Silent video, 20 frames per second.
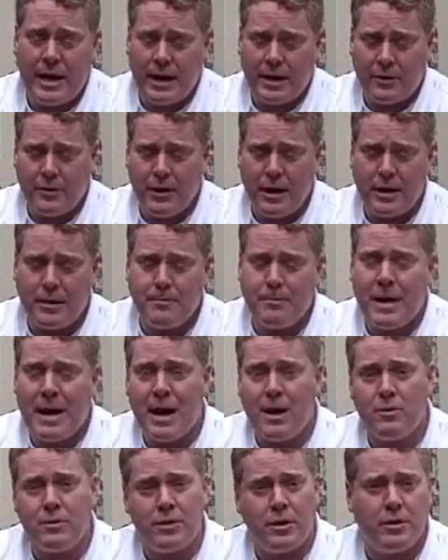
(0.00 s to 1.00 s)
and create a
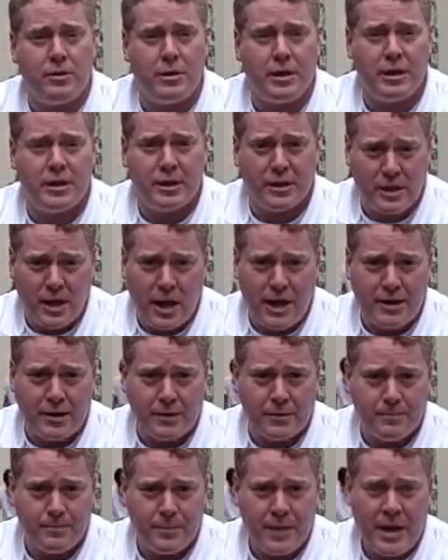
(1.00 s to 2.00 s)
mound underneath the
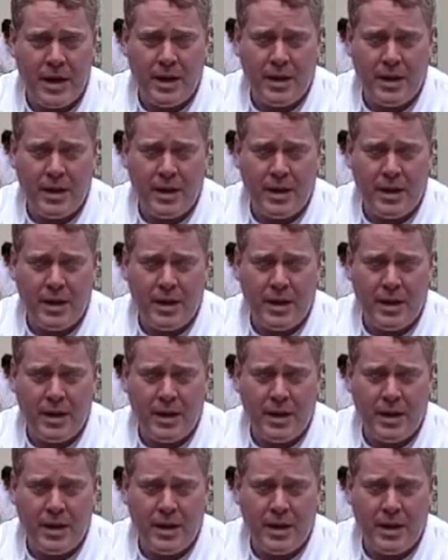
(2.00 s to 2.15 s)
liner.